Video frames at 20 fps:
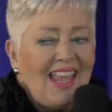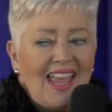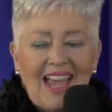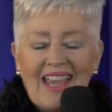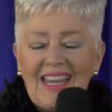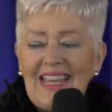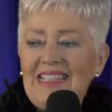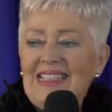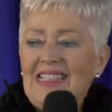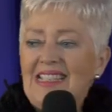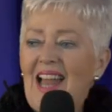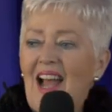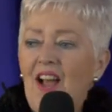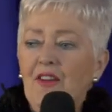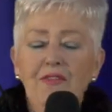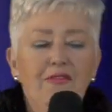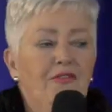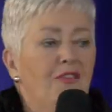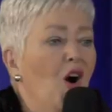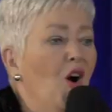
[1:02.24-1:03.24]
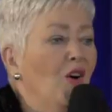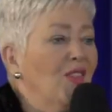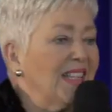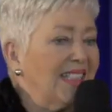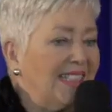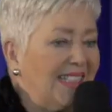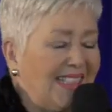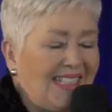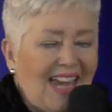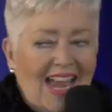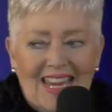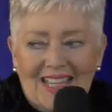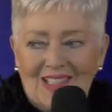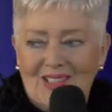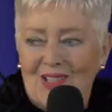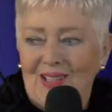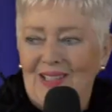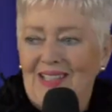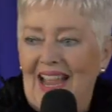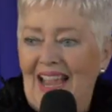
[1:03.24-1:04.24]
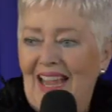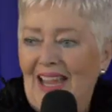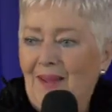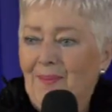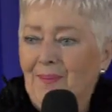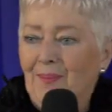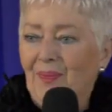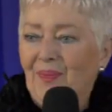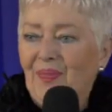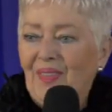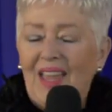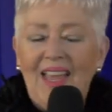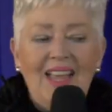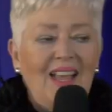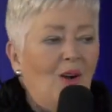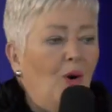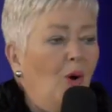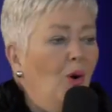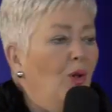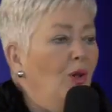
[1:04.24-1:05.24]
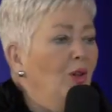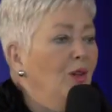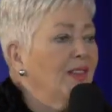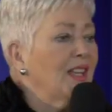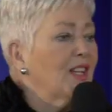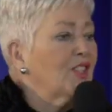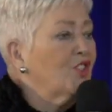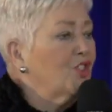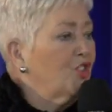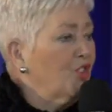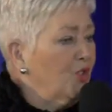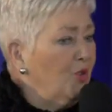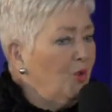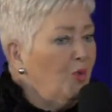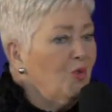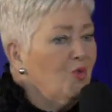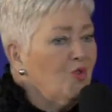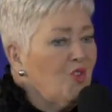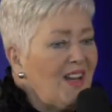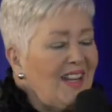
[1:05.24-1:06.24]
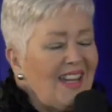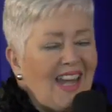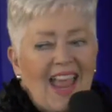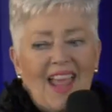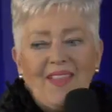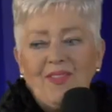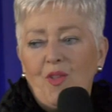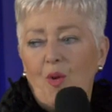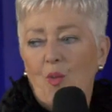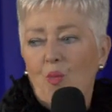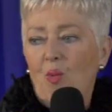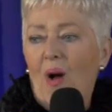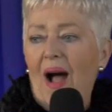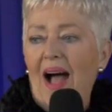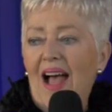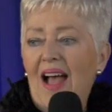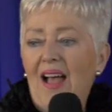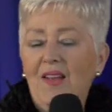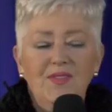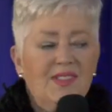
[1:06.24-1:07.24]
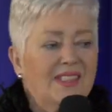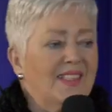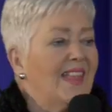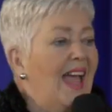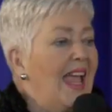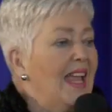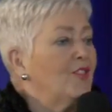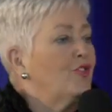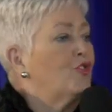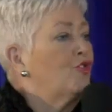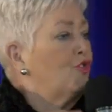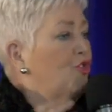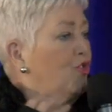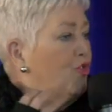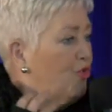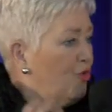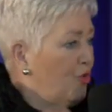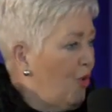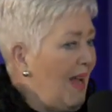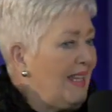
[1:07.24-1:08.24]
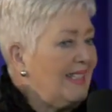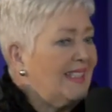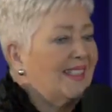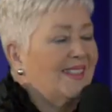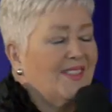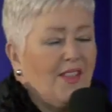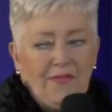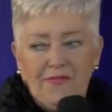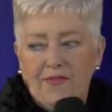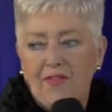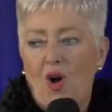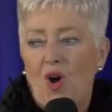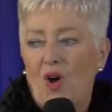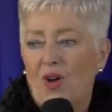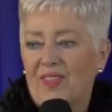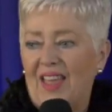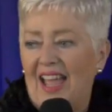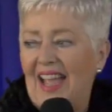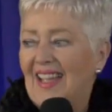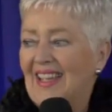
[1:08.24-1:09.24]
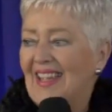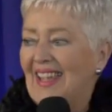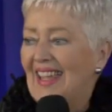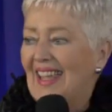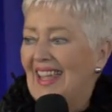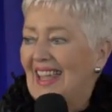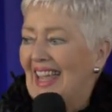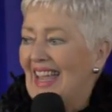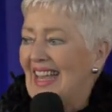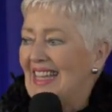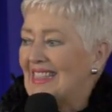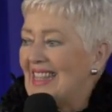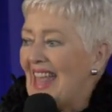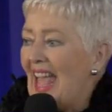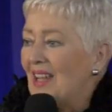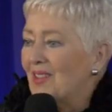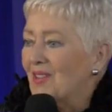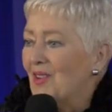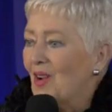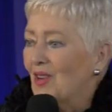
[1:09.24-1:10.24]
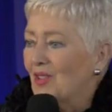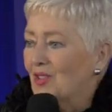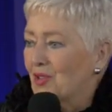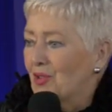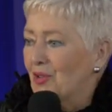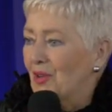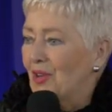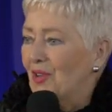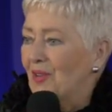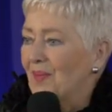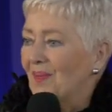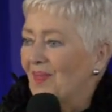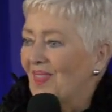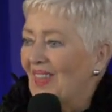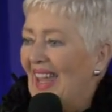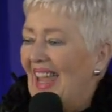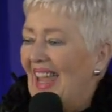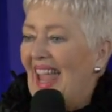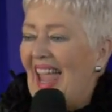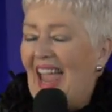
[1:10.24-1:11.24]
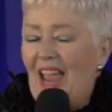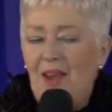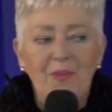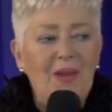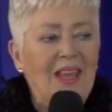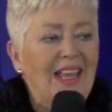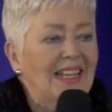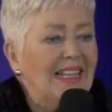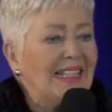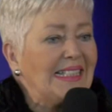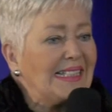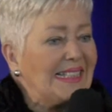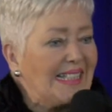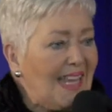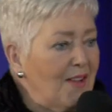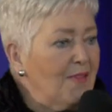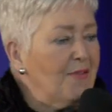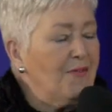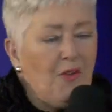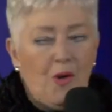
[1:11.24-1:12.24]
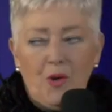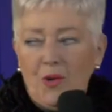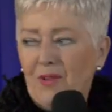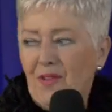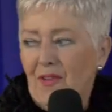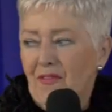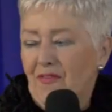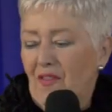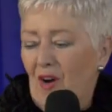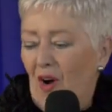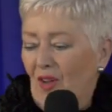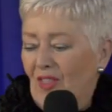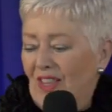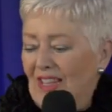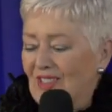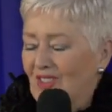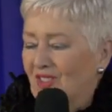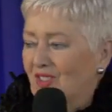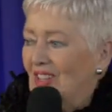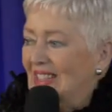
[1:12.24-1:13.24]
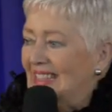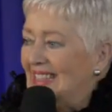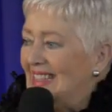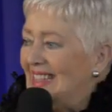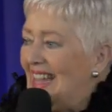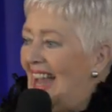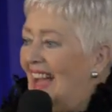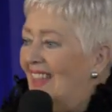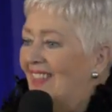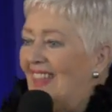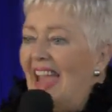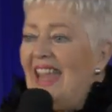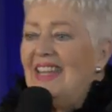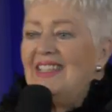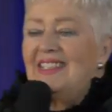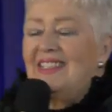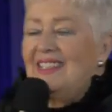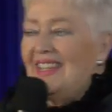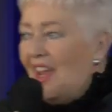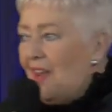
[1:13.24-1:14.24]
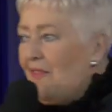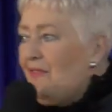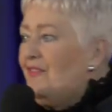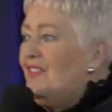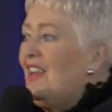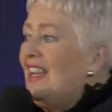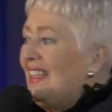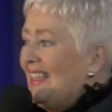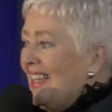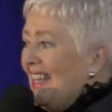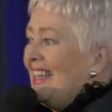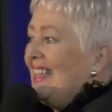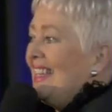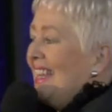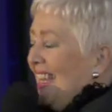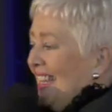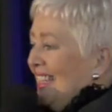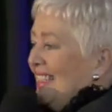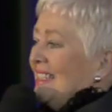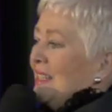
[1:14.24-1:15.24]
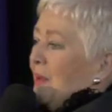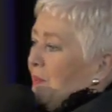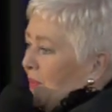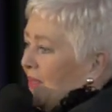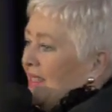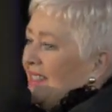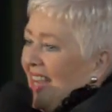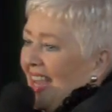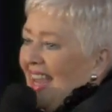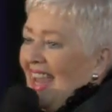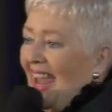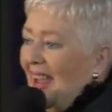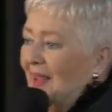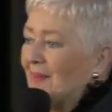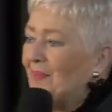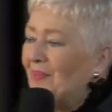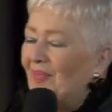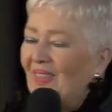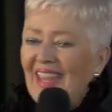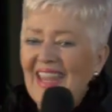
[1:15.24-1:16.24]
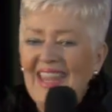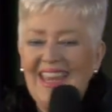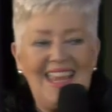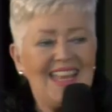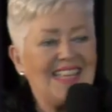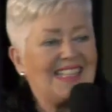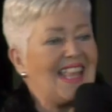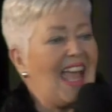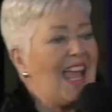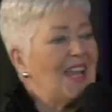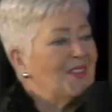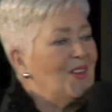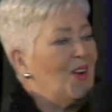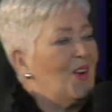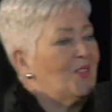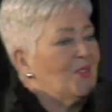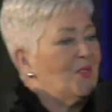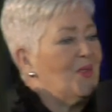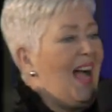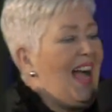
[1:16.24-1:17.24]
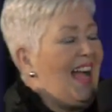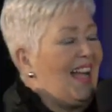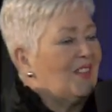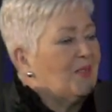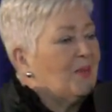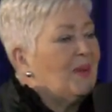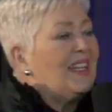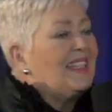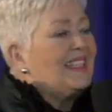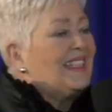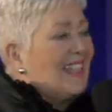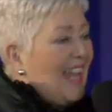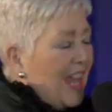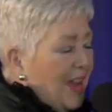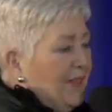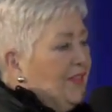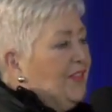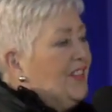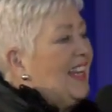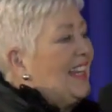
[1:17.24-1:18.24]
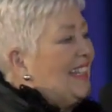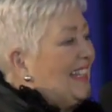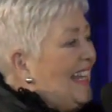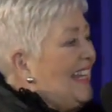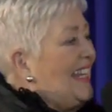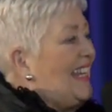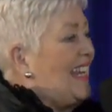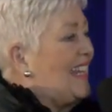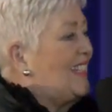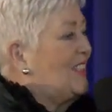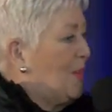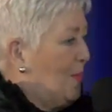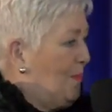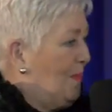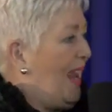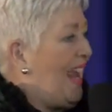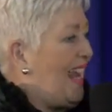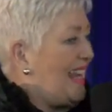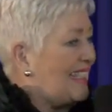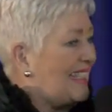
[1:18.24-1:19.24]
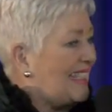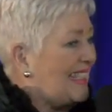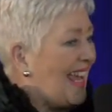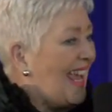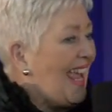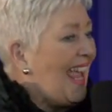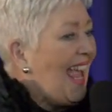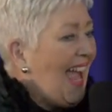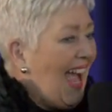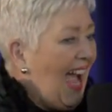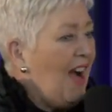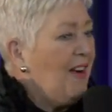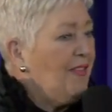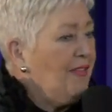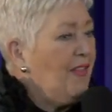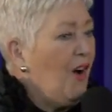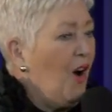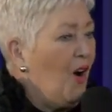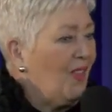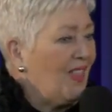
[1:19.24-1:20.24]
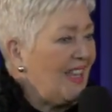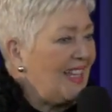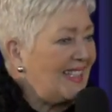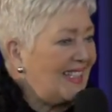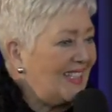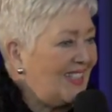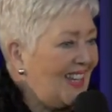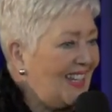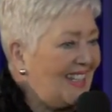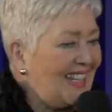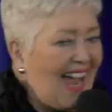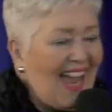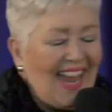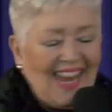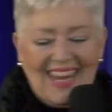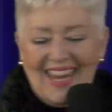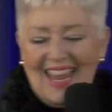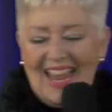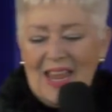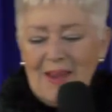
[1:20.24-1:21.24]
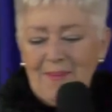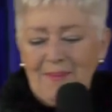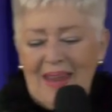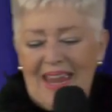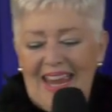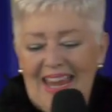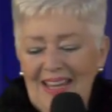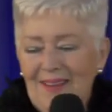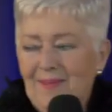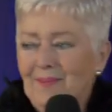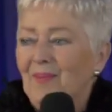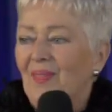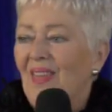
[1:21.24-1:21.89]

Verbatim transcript: And it's like Father's Day today. All the children and the wives, they trust the Father. Is that not true? And we're going to sing for all the fathers just now. They definitely need some singing. Is that not right? We definitely need to bless our fathers today. Amen?